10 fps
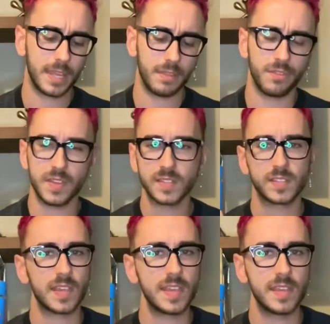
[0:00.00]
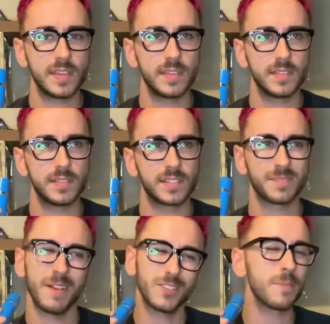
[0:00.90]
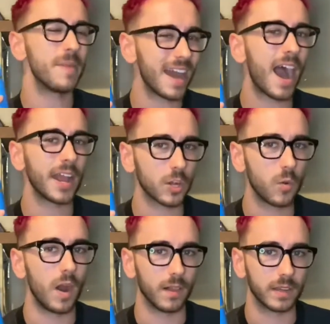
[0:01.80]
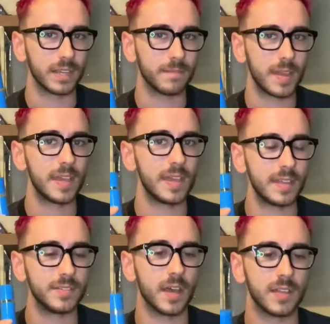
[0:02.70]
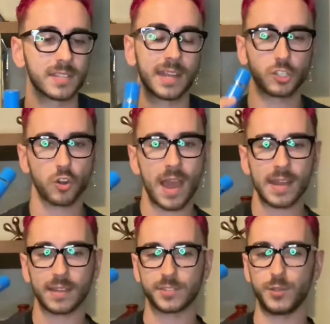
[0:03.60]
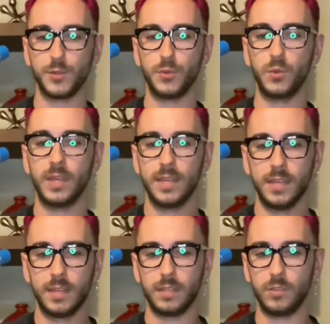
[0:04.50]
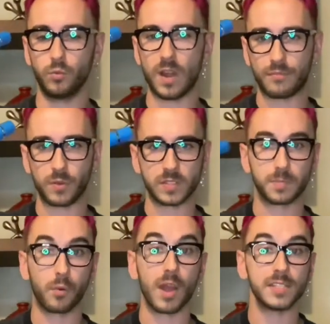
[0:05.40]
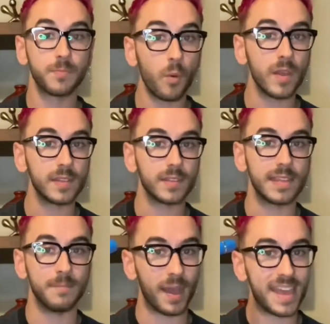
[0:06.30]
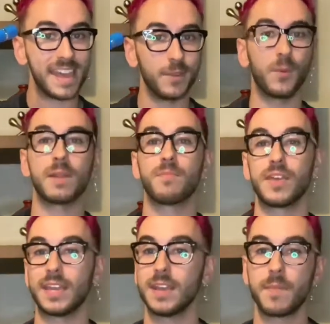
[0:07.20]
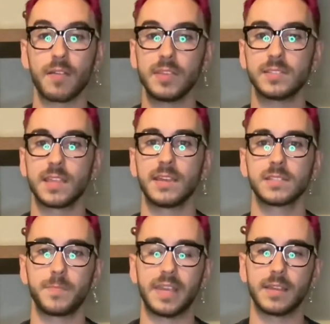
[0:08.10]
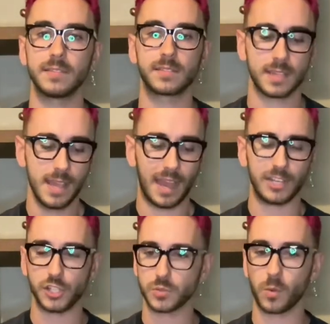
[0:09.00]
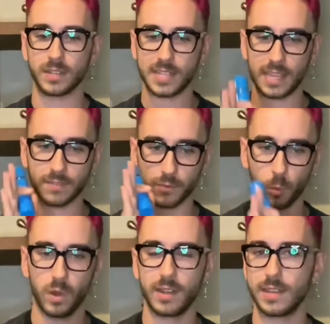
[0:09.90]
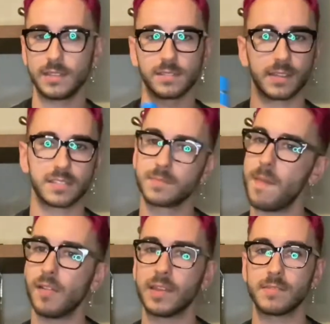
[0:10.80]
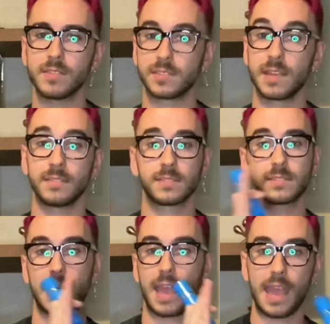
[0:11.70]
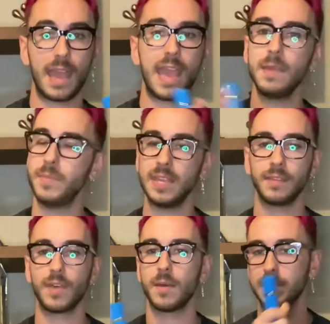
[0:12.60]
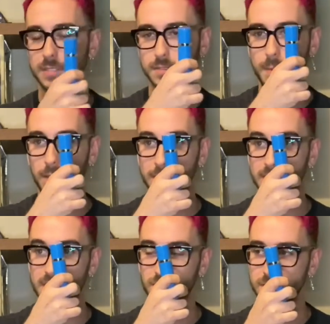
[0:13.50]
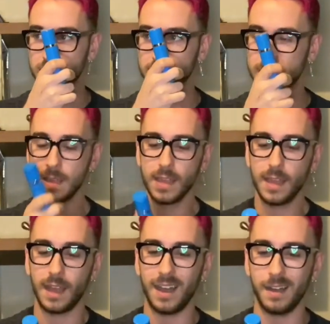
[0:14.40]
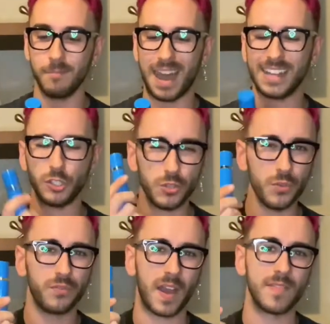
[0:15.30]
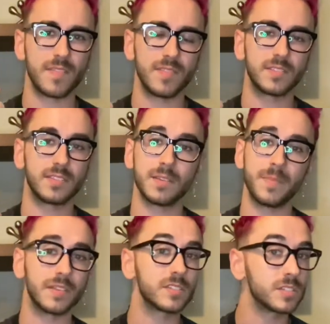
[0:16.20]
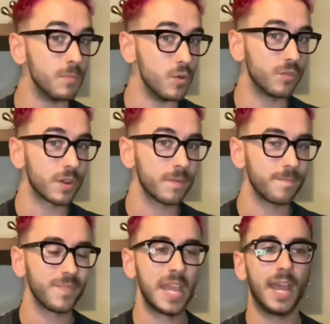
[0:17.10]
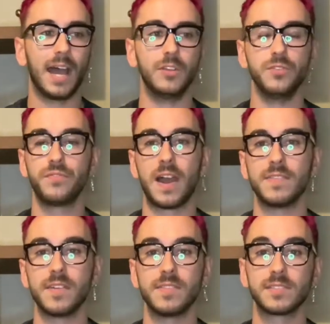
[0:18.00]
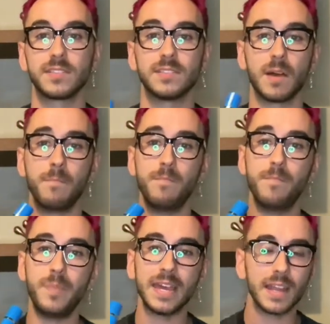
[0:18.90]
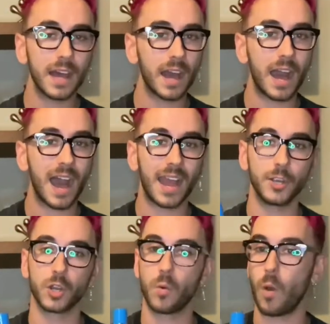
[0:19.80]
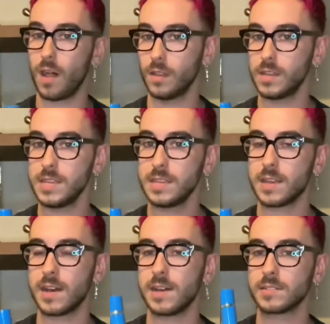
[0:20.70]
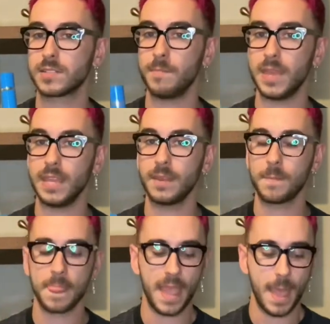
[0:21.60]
This smells a bit higher quality. It does. And I try not to reference price point in my head when I'm thinking about these things, because I just want to take it for what it is, like smelling the scents, A-Bing them and smelling the differences. I do find that this is a bit smoother. I do find that this is a bit higher quality to me.